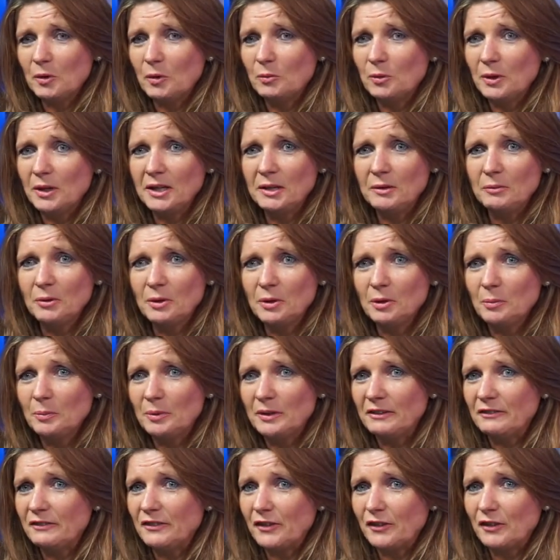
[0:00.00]
we will
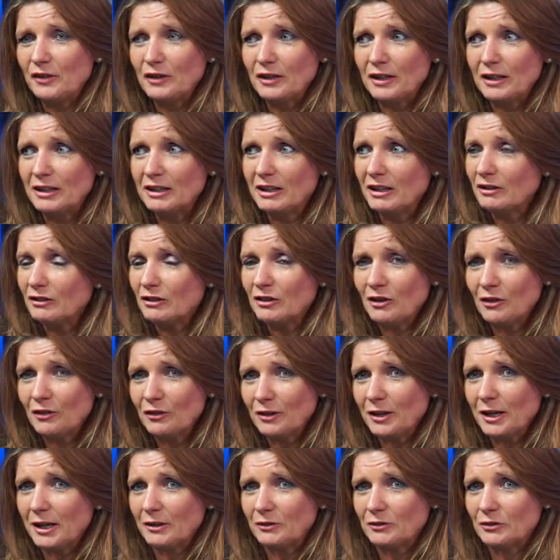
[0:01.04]
be visiting yet
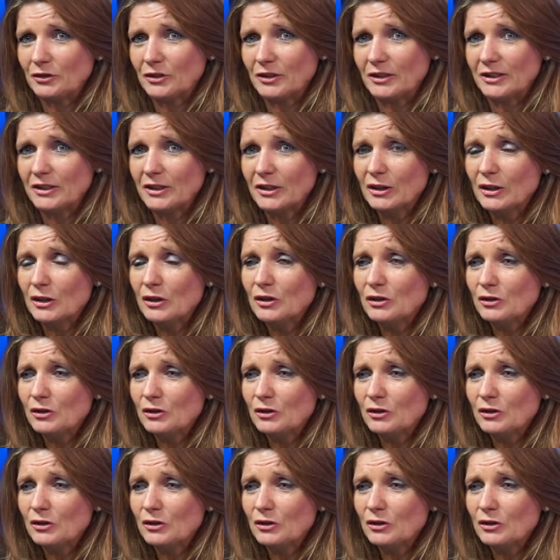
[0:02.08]
another county.